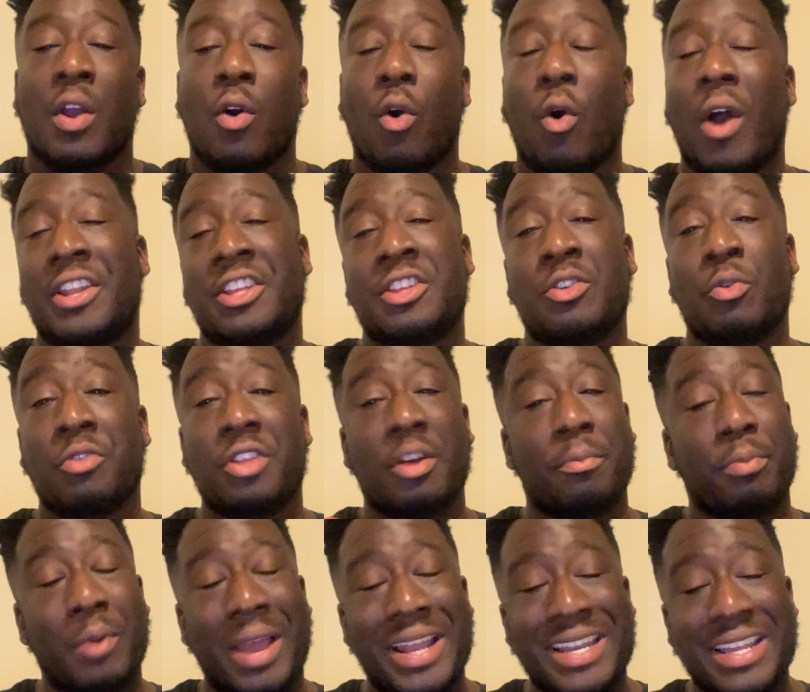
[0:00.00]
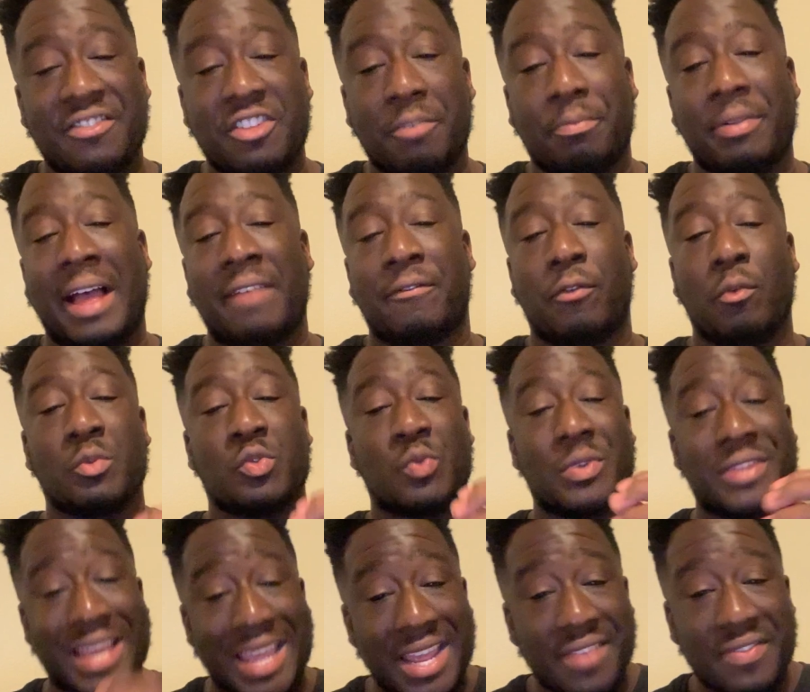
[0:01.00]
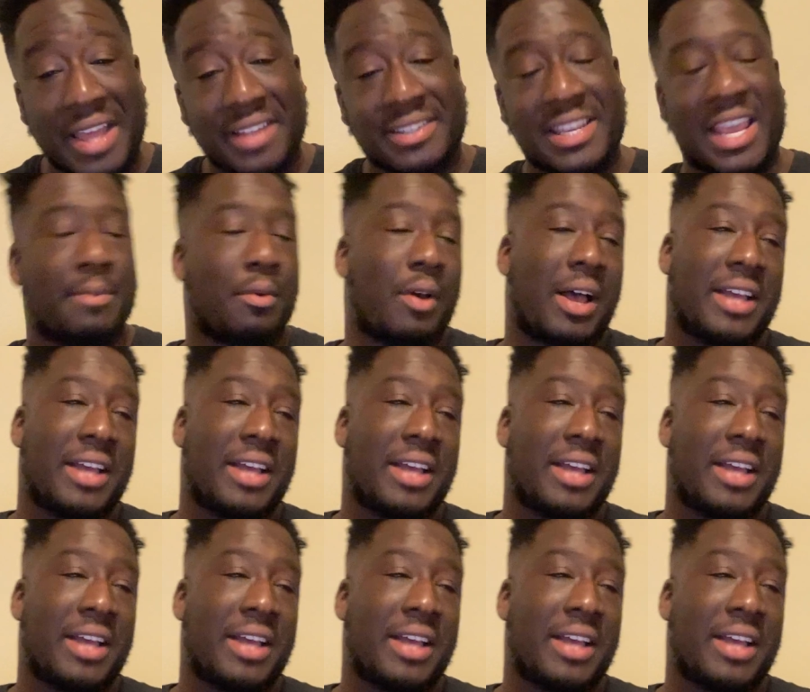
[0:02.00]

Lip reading: any of the platforms within that table